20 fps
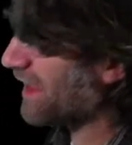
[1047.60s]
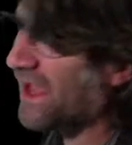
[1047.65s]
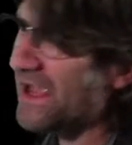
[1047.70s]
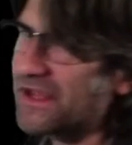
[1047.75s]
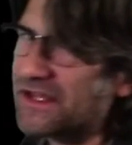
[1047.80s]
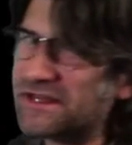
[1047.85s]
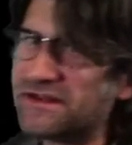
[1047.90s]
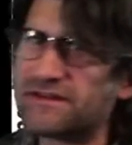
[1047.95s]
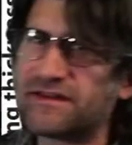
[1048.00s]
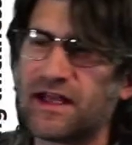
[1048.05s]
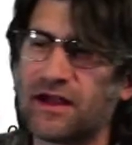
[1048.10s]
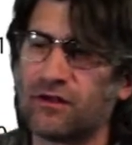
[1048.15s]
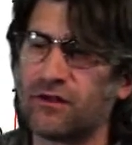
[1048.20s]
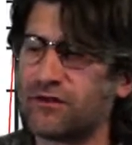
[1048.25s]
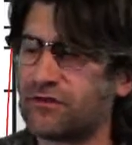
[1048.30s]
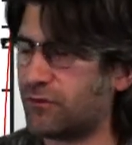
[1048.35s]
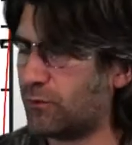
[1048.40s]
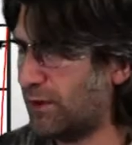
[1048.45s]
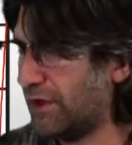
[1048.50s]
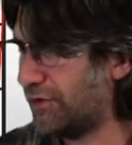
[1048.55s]
can tell
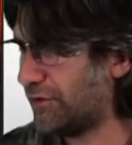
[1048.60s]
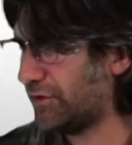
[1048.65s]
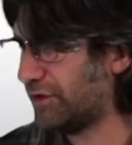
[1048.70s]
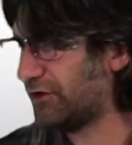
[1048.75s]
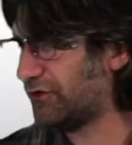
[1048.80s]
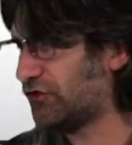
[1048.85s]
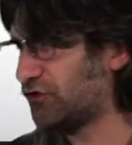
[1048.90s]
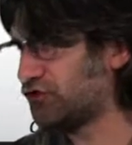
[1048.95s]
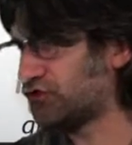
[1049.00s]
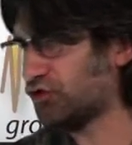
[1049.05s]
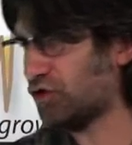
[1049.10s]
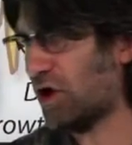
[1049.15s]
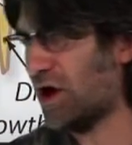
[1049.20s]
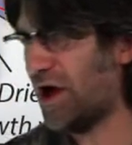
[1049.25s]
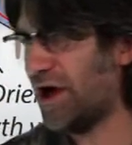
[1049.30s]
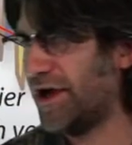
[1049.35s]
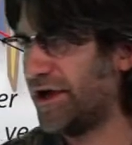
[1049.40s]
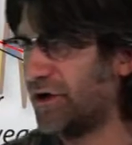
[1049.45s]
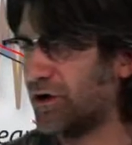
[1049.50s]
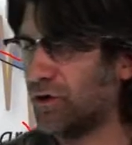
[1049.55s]
us whether it's
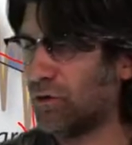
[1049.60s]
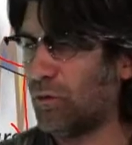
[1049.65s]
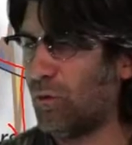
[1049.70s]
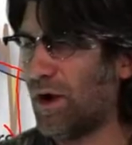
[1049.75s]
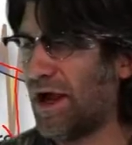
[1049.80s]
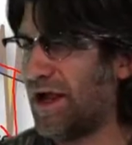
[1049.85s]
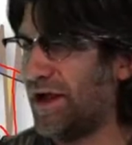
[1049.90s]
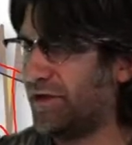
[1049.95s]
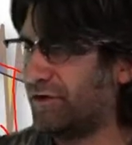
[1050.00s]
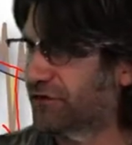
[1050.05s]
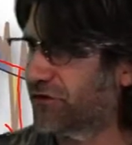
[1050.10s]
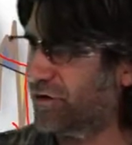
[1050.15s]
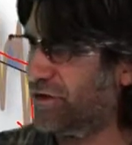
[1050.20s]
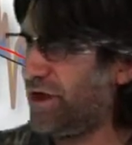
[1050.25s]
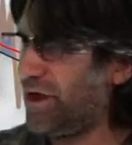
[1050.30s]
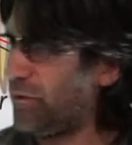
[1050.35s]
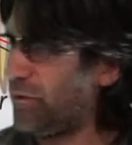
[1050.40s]
dry or wet. So then we